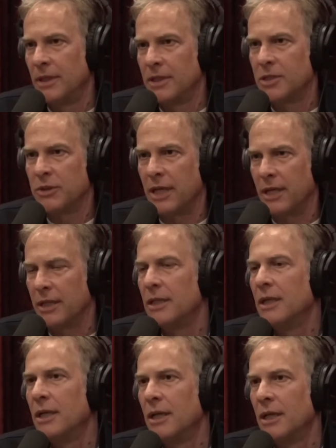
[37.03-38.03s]
So what's that?
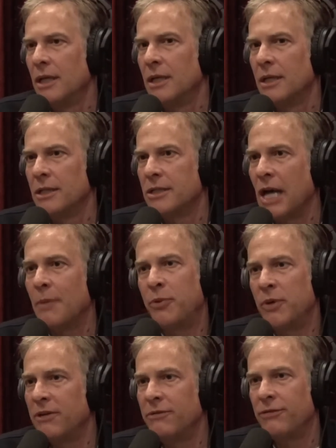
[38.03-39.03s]
Stop
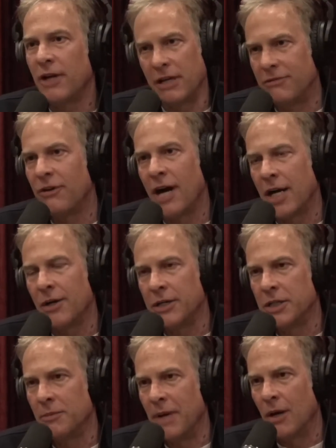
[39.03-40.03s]
putting fucking fire
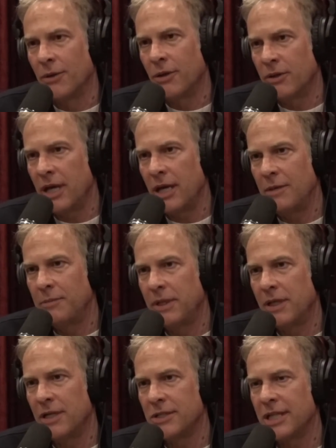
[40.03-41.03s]
in your mouth, okay?
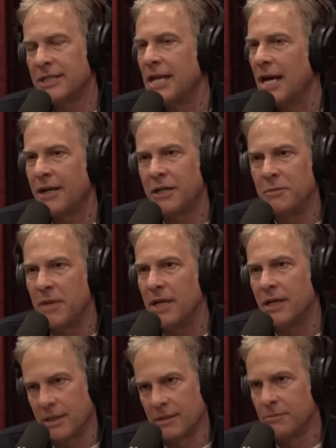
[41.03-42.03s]
Because it's not going to
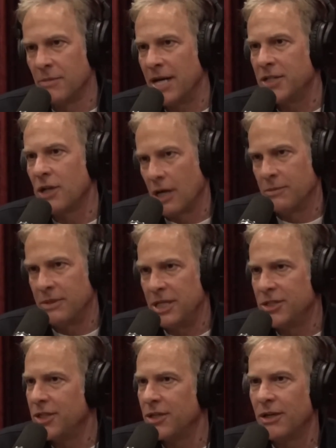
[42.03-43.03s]
make my job
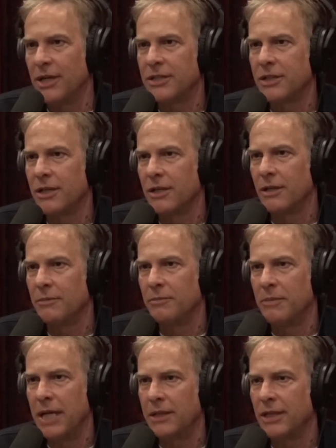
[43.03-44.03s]
easier. It's going to
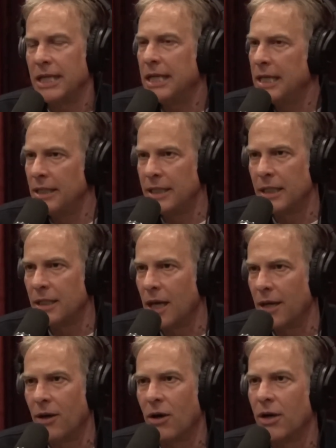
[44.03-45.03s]
make the healing a
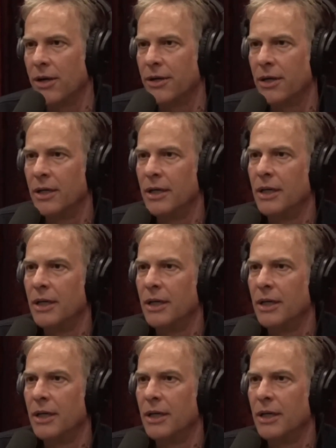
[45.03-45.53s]
lot harder.